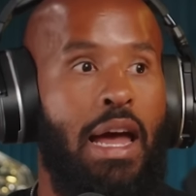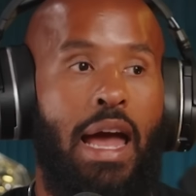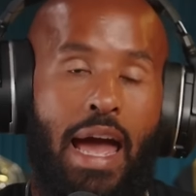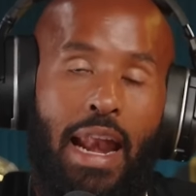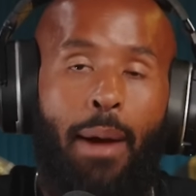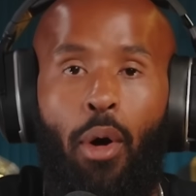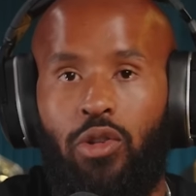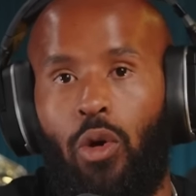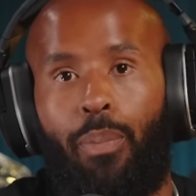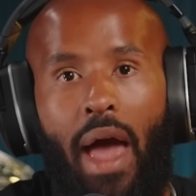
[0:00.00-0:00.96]
And I'm
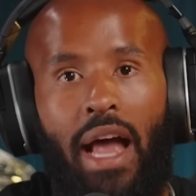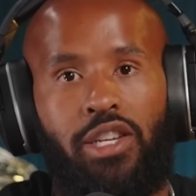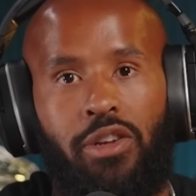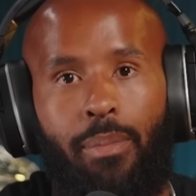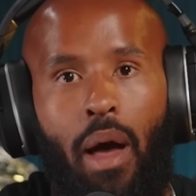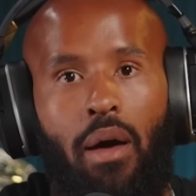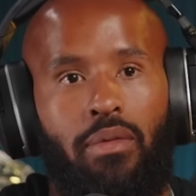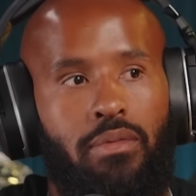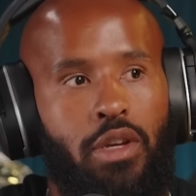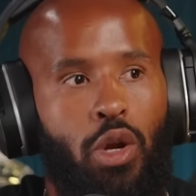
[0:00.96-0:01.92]
also passionate about,
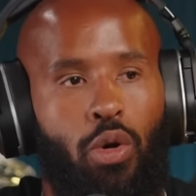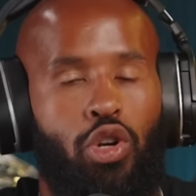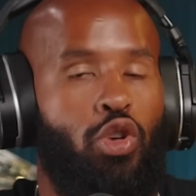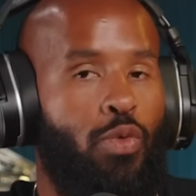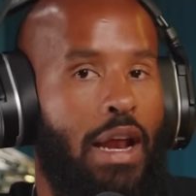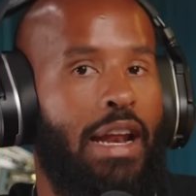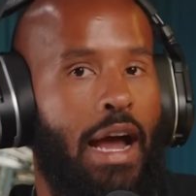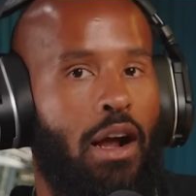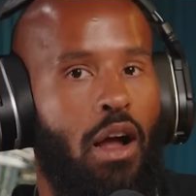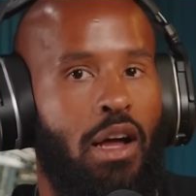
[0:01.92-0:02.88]
you know, creating
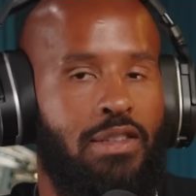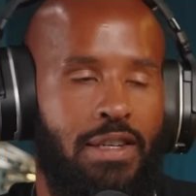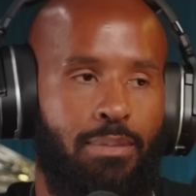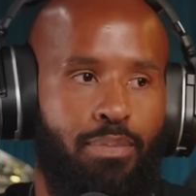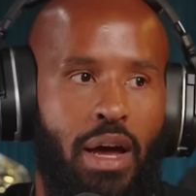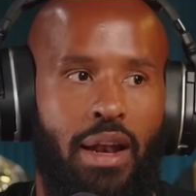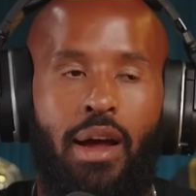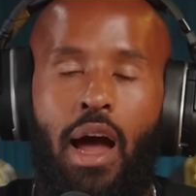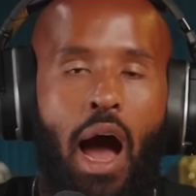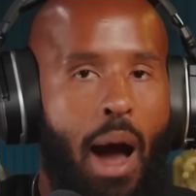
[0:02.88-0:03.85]
that content, but
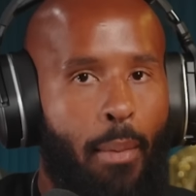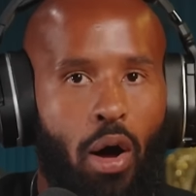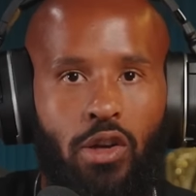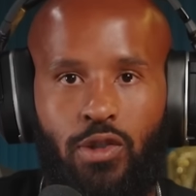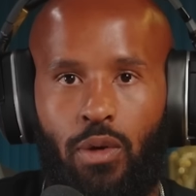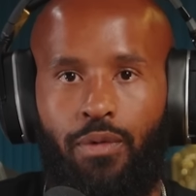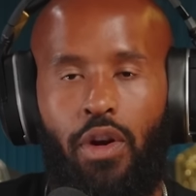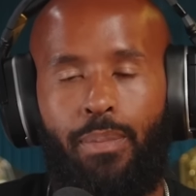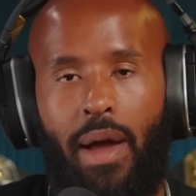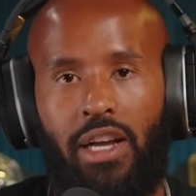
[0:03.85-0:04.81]
I'm also
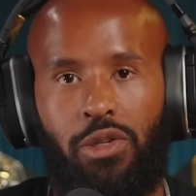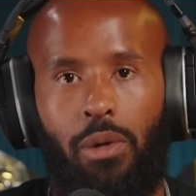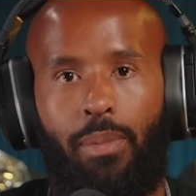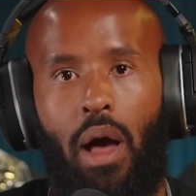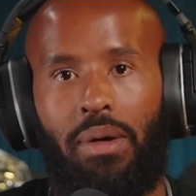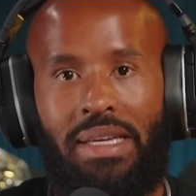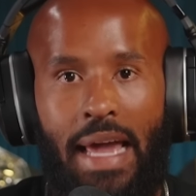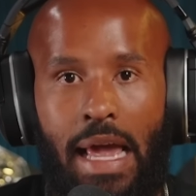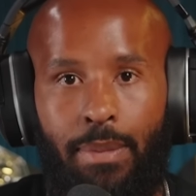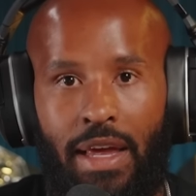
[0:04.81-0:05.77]
very passionate about
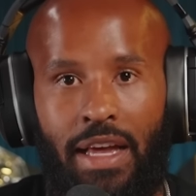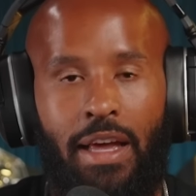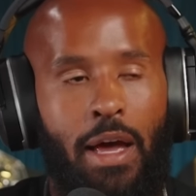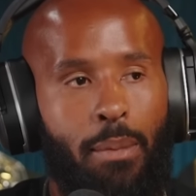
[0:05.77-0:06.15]
gaming.